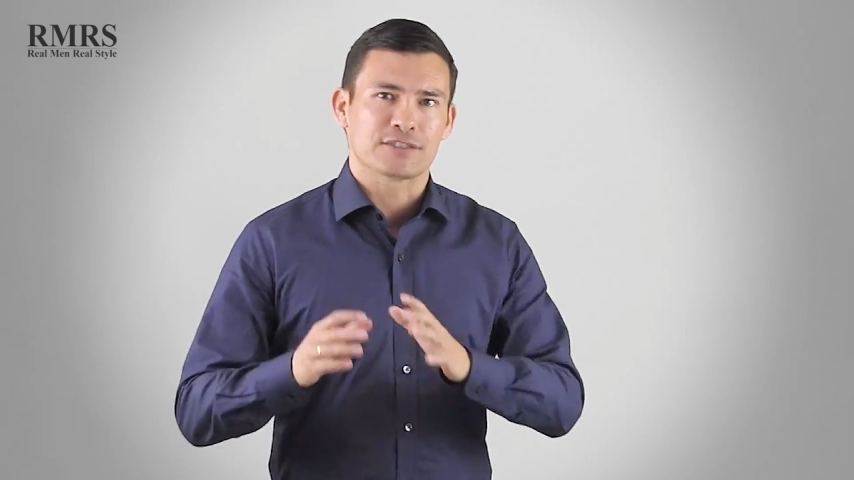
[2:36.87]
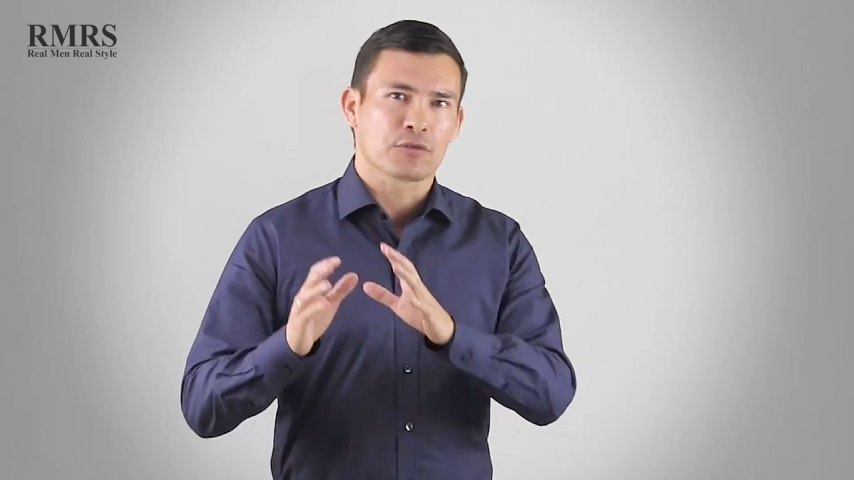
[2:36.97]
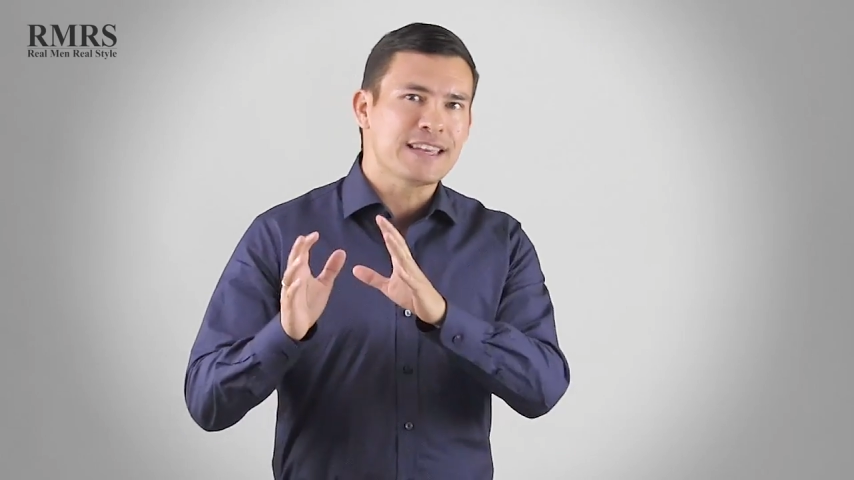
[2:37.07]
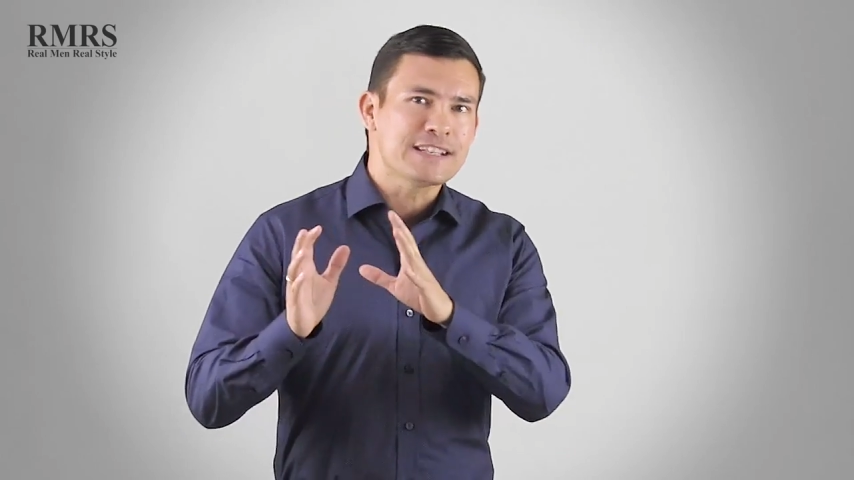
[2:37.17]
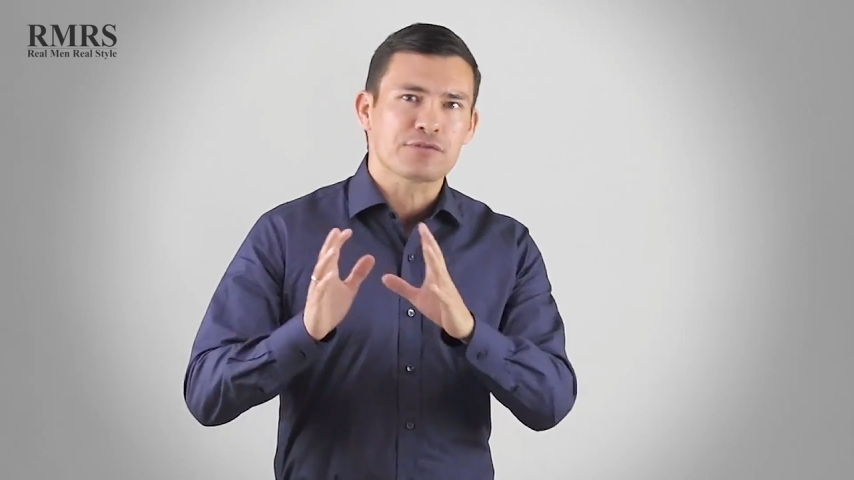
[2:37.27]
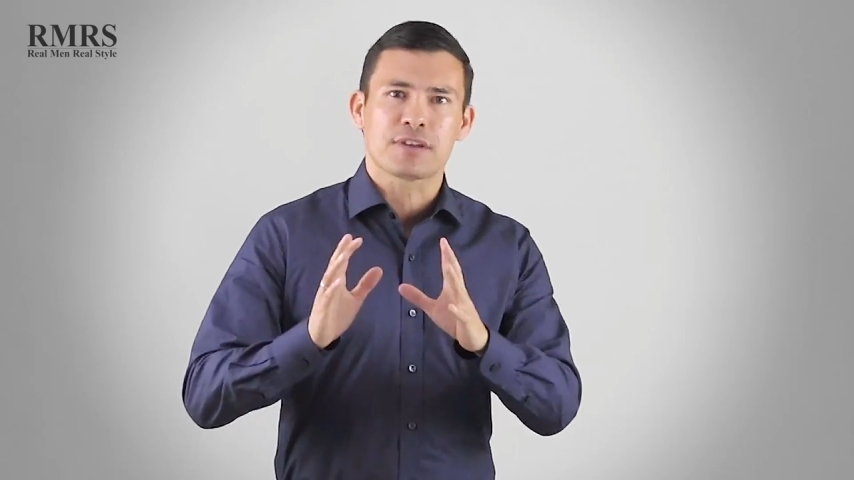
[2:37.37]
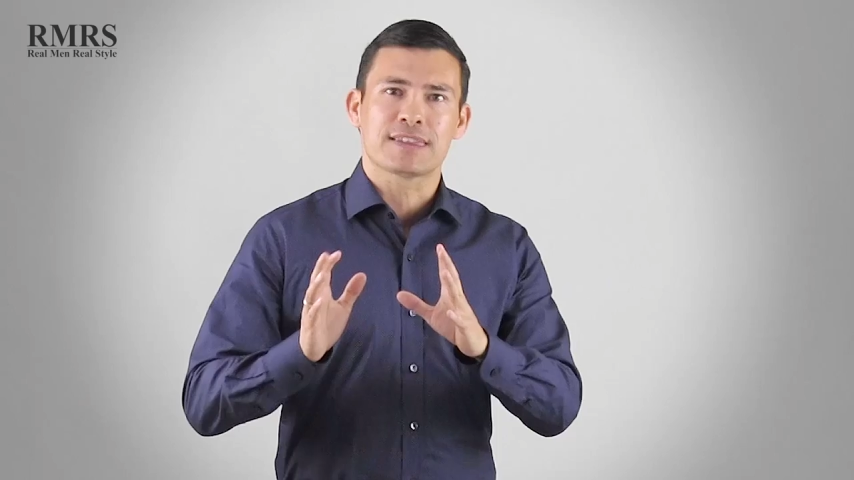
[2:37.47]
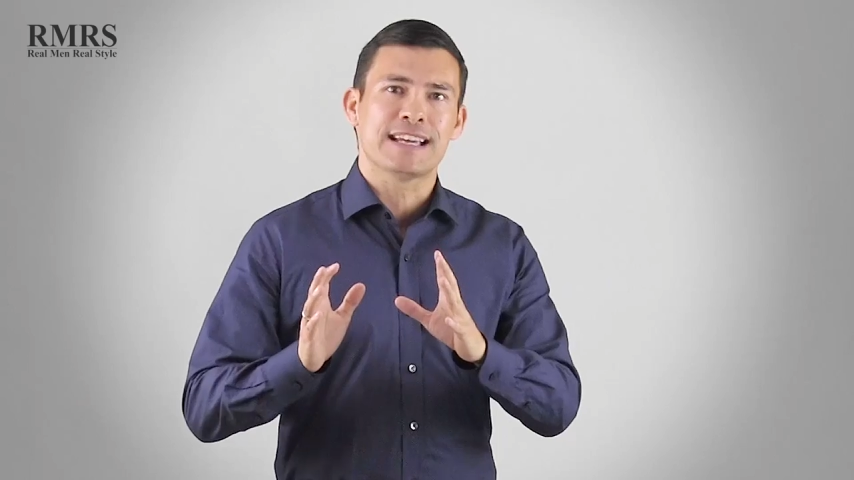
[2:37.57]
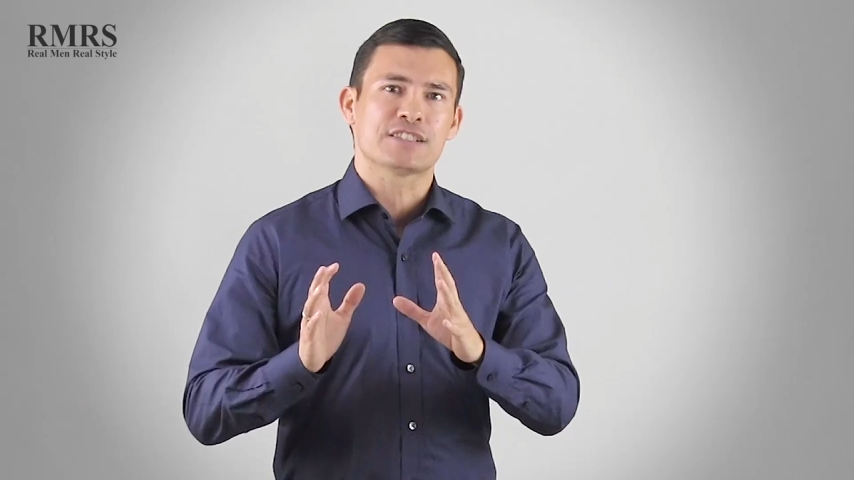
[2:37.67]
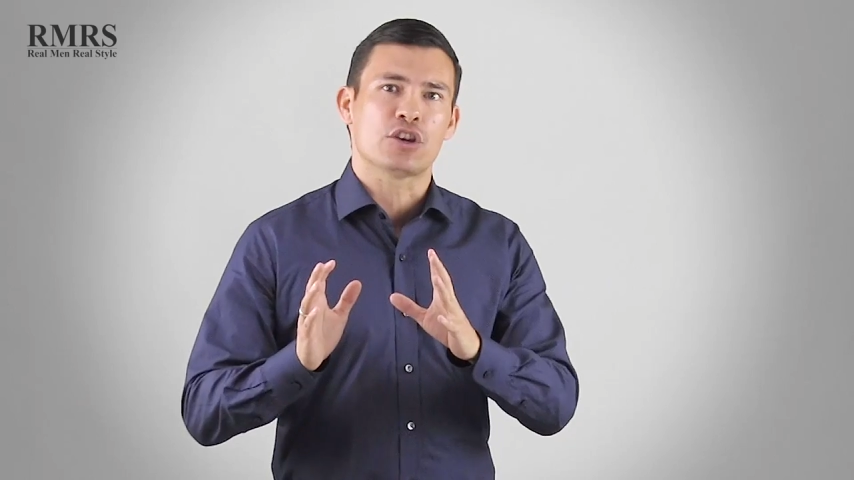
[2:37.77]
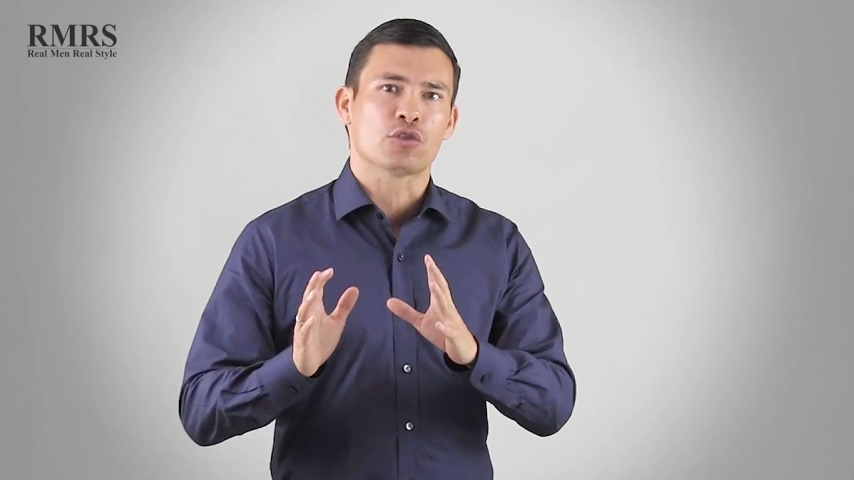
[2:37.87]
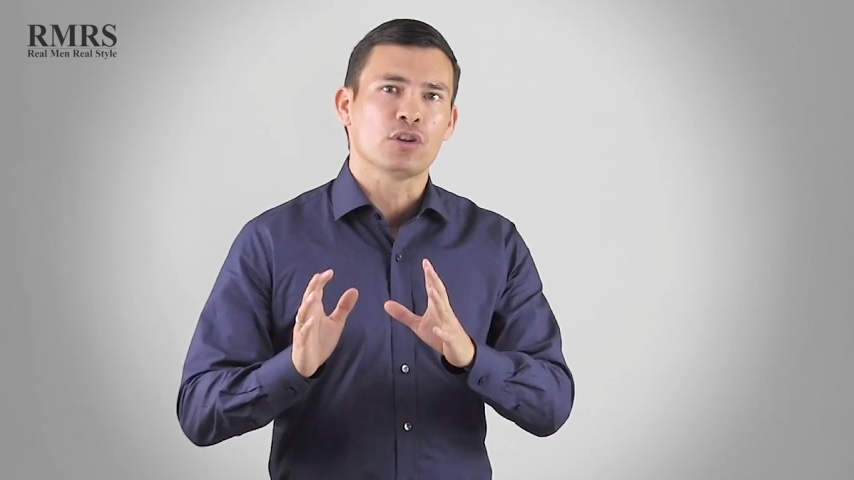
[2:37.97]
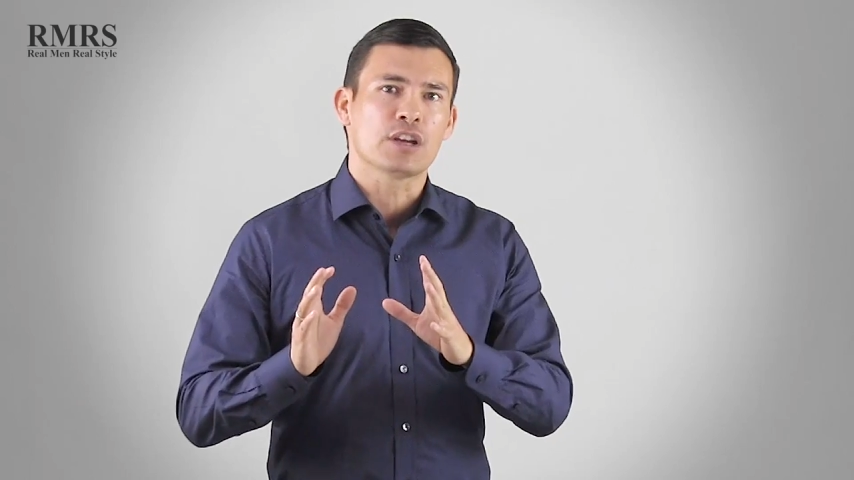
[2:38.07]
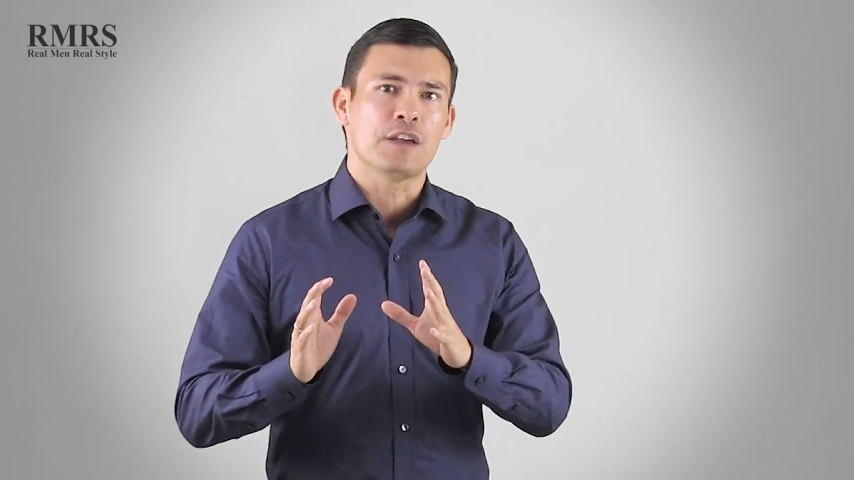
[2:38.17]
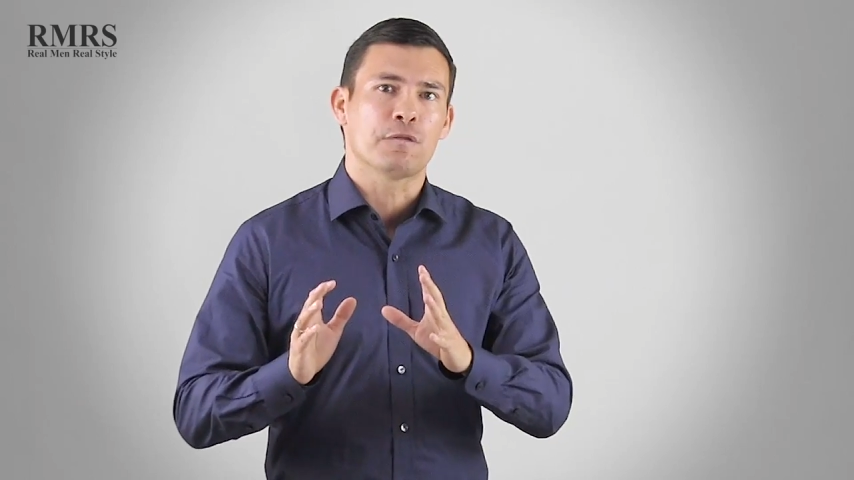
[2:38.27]
So these are the things that you're
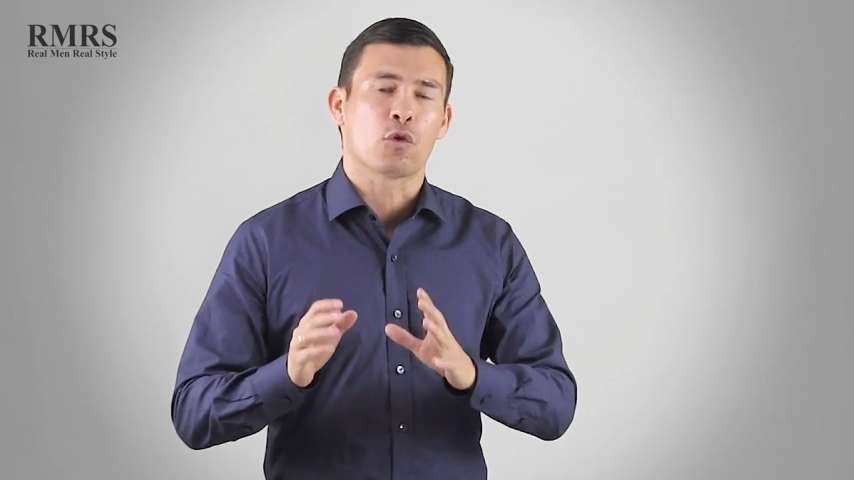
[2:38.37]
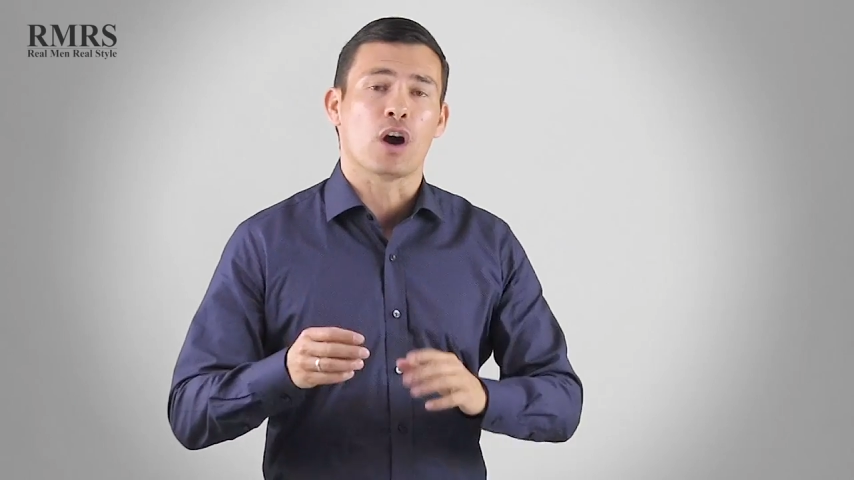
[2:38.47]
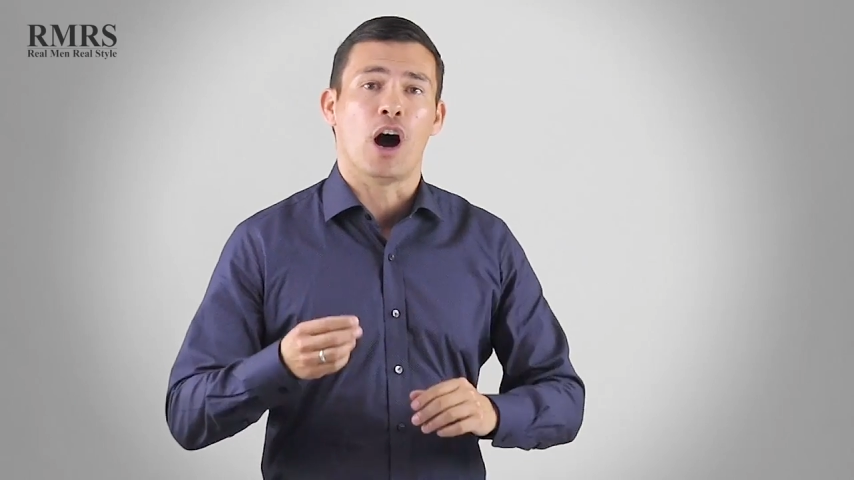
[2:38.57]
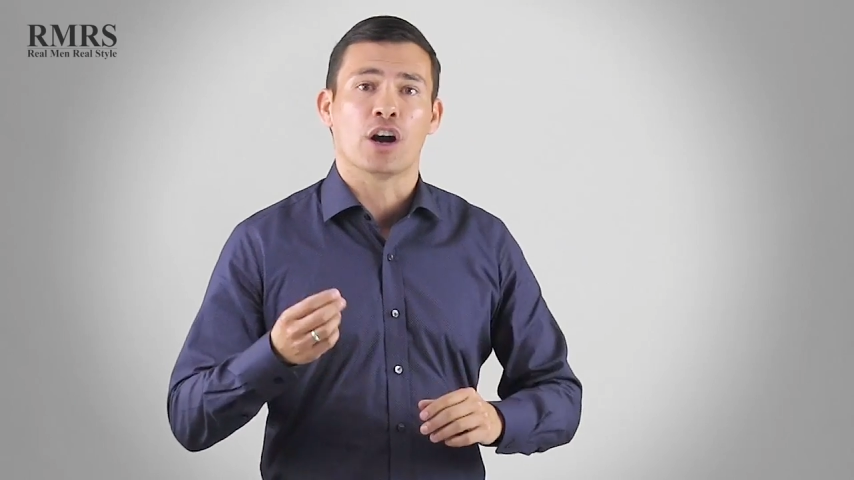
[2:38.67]
looking for